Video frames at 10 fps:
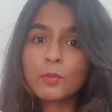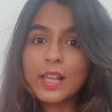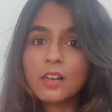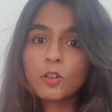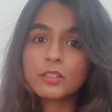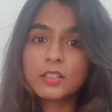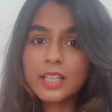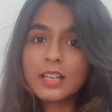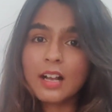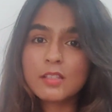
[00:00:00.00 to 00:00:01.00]
12 or
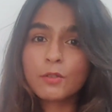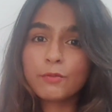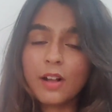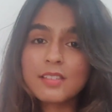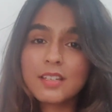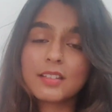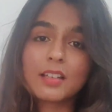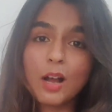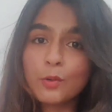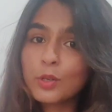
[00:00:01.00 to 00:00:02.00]
13 hours of fasting,
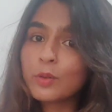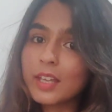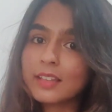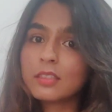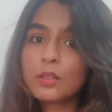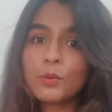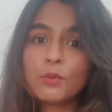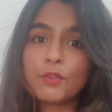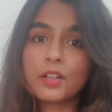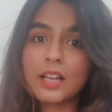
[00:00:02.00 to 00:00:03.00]
then how do you get
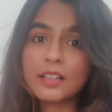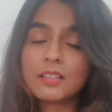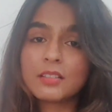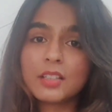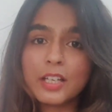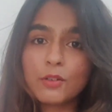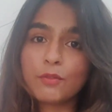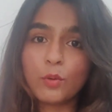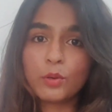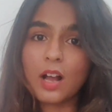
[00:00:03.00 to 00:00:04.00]
through for another 3 to
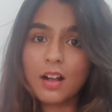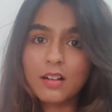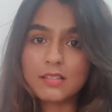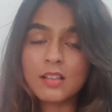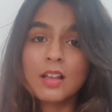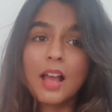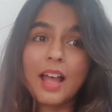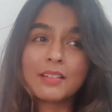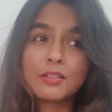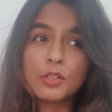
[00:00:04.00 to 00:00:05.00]
4 hours?
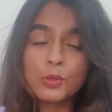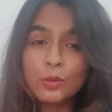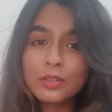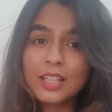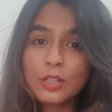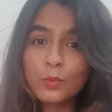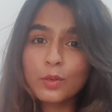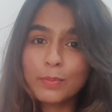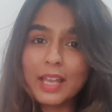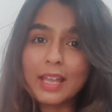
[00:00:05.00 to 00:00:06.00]
And do you think you
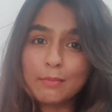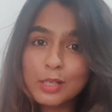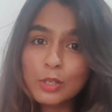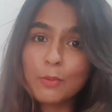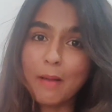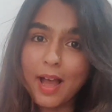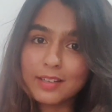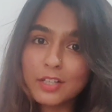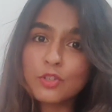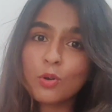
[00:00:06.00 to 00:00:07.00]
would be able to
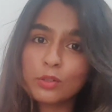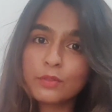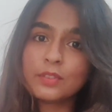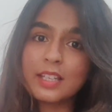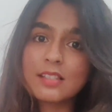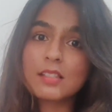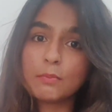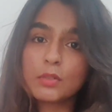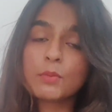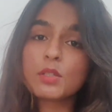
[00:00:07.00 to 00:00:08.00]
manage all of these
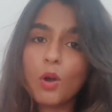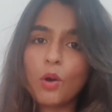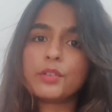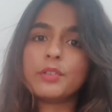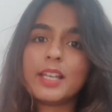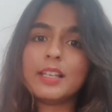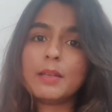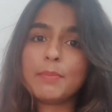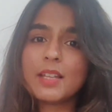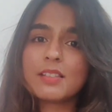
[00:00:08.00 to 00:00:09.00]
symptoms on a
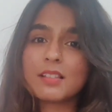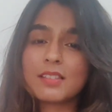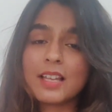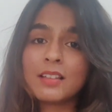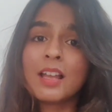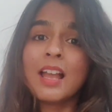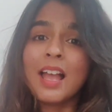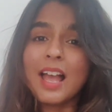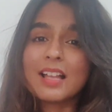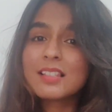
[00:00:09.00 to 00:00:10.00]
daily basis? Then
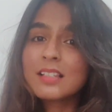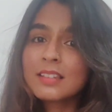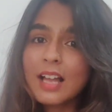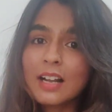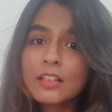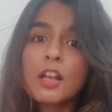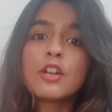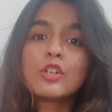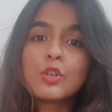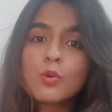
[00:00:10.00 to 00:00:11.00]
isn't that
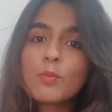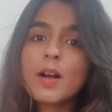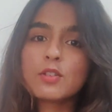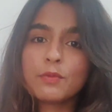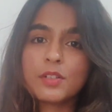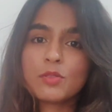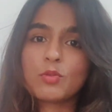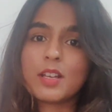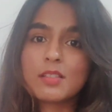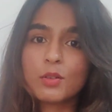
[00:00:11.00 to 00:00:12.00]
too much of a
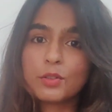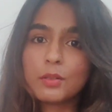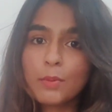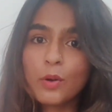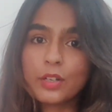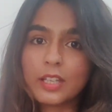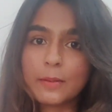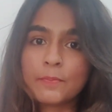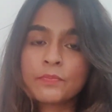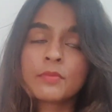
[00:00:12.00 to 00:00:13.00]
stress on the
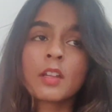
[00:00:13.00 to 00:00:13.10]
body?